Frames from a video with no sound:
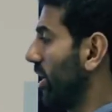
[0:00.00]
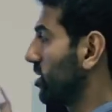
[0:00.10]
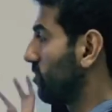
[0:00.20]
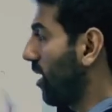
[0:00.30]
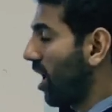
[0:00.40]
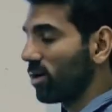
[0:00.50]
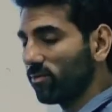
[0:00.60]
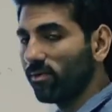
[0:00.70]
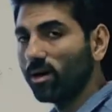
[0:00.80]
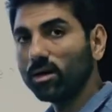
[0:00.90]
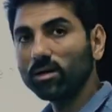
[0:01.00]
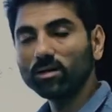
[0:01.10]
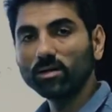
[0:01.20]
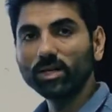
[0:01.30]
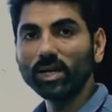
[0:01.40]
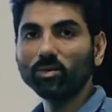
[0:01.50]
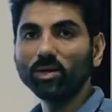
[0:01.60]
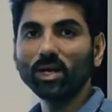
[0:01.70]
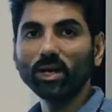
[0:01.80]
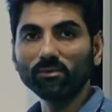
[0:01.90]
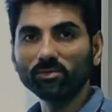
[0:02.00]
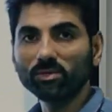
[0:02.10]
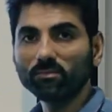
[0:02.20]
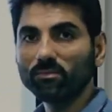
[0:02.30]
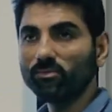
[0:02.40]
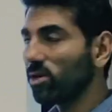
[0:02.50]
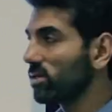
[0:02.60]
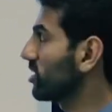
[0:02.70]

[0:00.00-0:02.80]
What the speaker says: is part of our day-to-day lives. For